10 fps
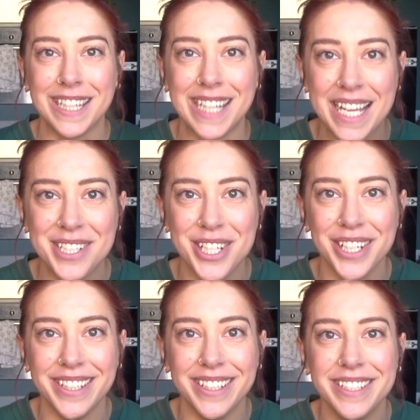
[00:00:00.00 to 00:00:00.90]
the
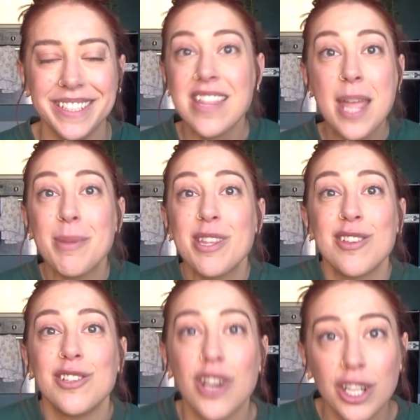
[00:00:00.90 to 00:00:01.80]
legend. His name
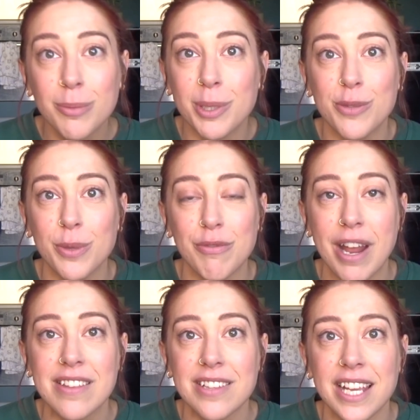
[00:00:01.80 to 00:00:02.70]
is synonymous with
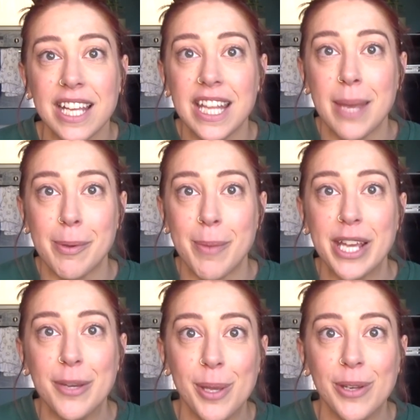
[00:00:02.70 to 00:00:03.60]
wrestling in the
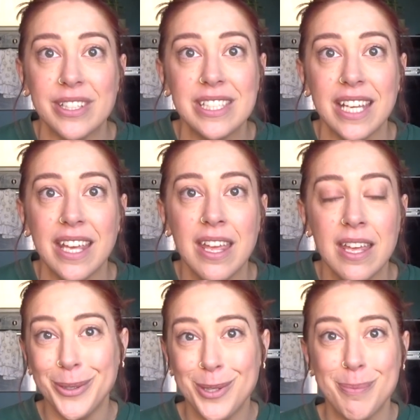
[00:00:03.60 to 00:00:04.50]
MMA community.
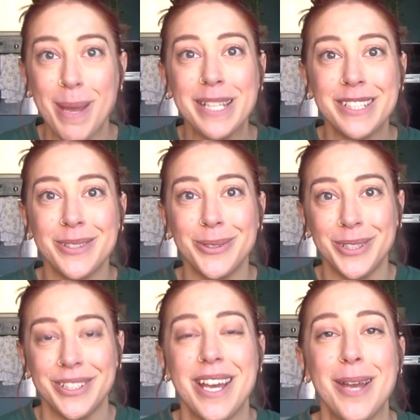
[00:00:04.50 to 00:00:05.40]
So you spend
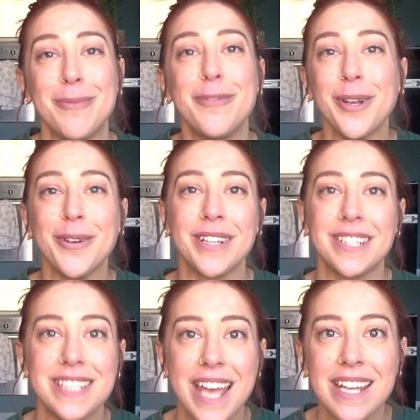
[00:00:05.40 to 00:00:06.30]
all your time
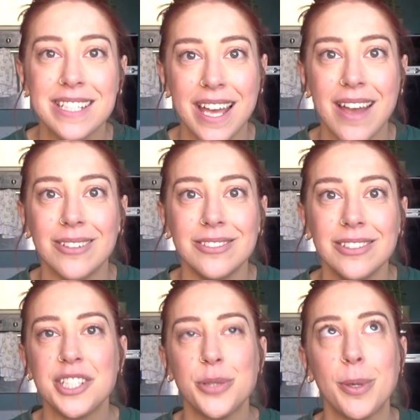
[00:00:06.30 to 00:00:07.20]
fearing the takedown,
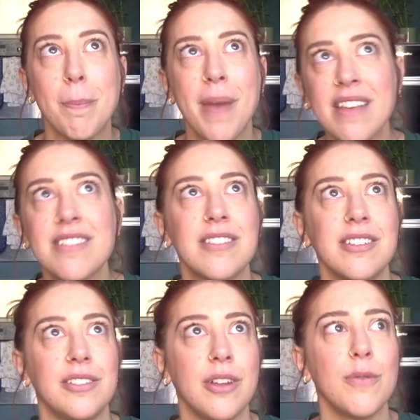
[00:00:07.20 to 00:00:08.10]
and you at
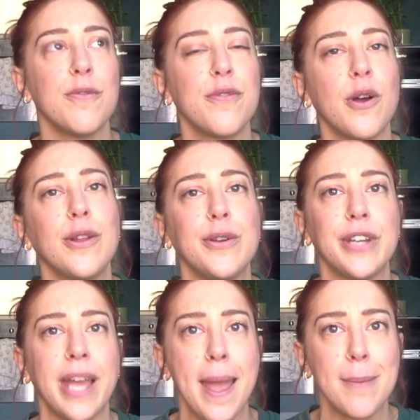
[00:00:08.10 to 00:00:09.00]
best don't follow
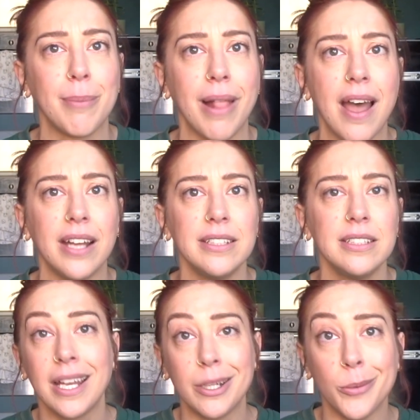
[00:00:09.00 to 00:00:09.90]
your game plan,
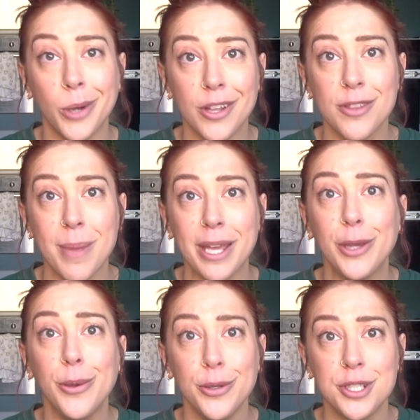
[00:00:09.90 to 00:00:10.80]
and at worst
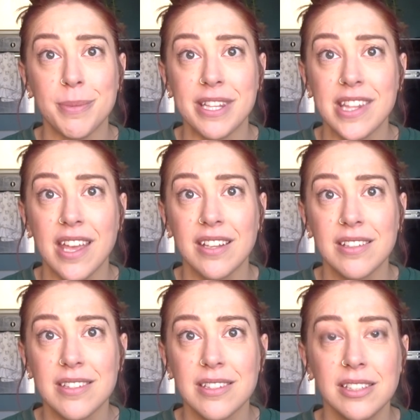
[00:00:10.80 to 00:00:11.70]
make huge
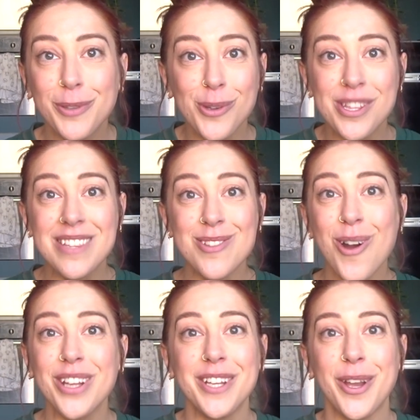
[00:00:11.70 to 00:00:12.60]
mistakes. But of course, he's
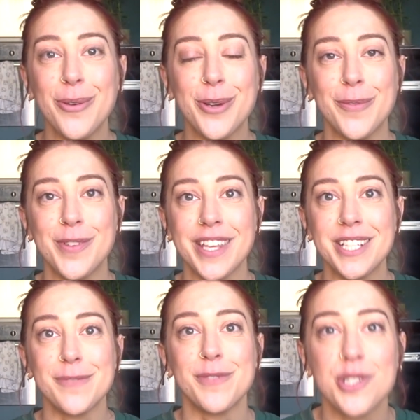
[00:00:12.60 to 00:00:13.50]
not in the GOAT
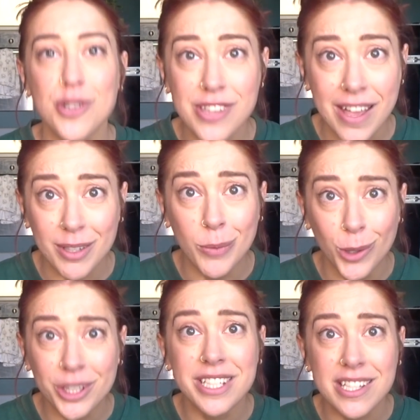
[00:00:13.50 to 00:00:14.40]
conversation for just
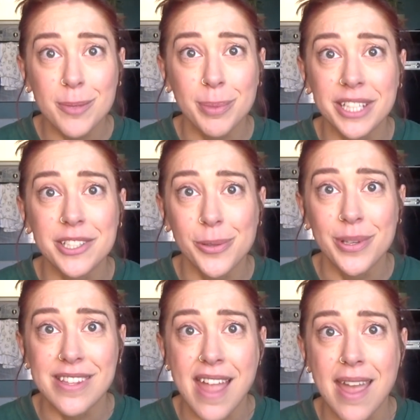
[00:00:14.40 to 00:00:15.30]
having one discipline
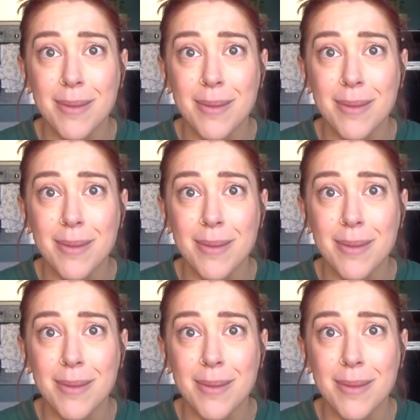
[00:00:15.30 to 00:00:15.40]
to his